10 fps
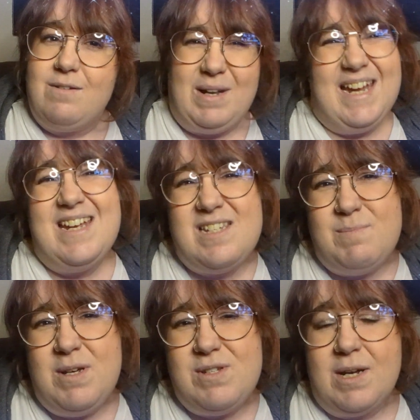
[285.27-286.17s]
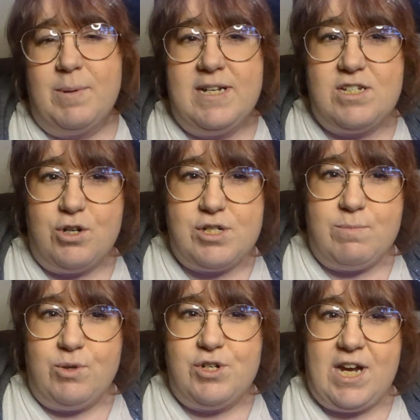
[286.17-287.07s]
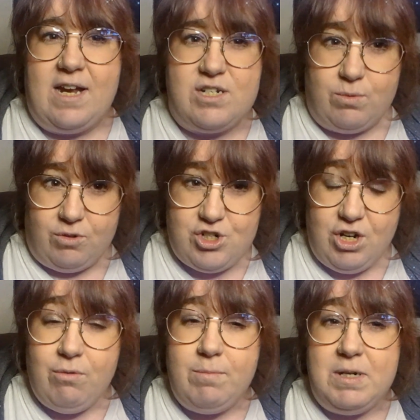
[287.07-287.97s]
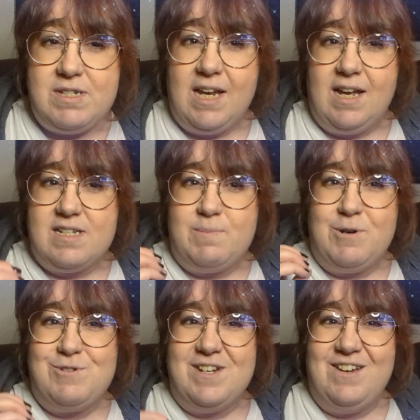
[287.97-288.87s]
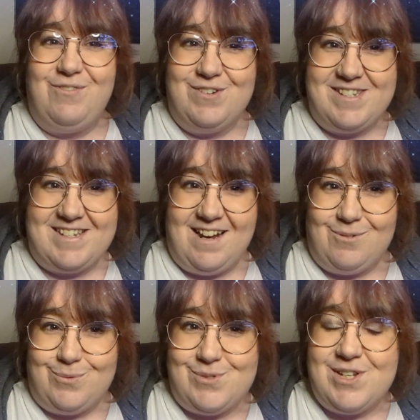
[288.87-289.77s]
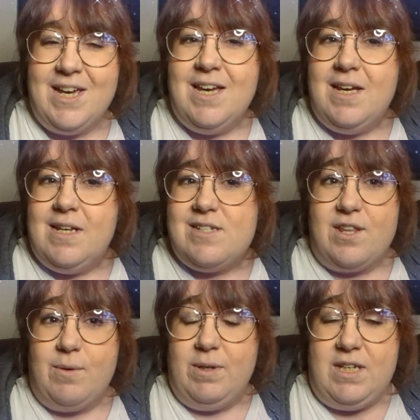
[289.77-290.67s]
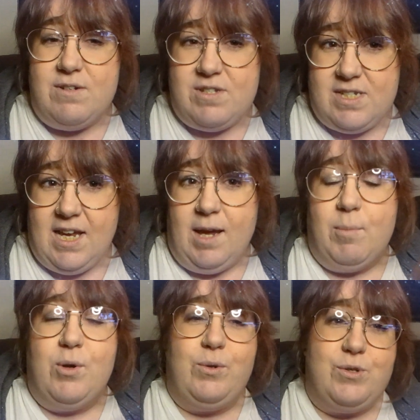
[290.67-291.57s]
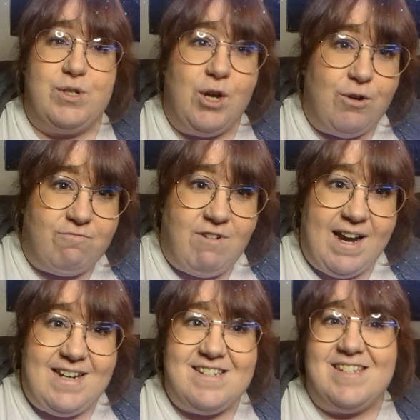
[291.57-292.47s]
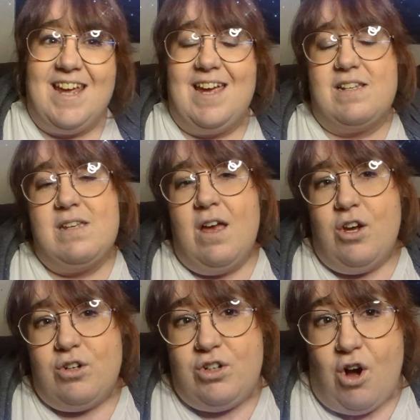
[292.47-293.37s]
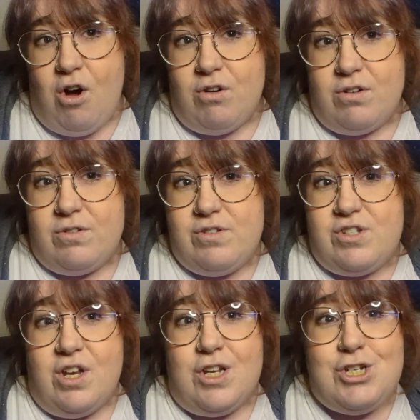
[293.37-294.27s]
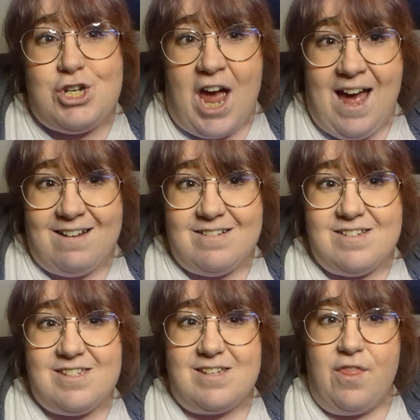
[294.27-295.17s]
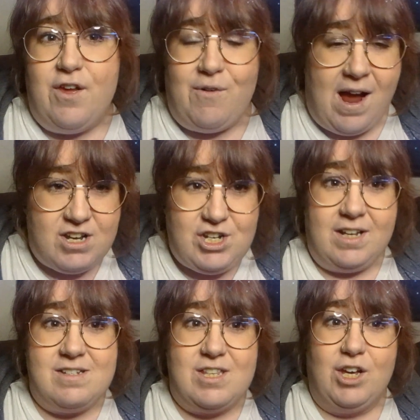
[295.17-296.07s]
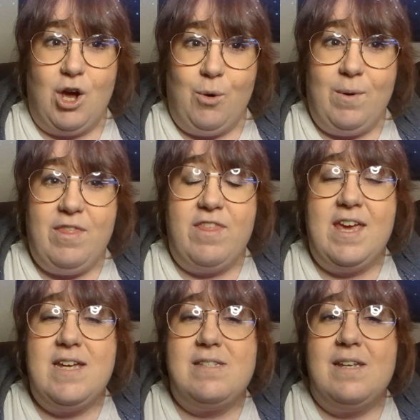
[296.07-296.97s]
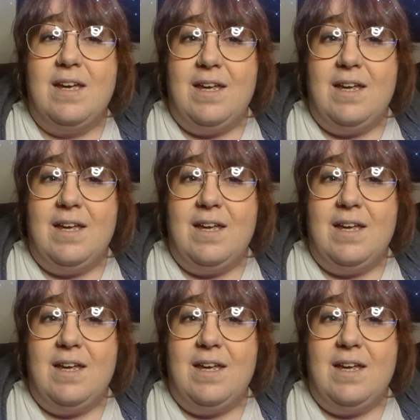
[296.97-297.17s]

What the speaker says: well, it is music, but it's not so much actual tune music as opposed to different sounds. So they will use singing bowls, rain sticks, gongs, chants. There are chants that go with these,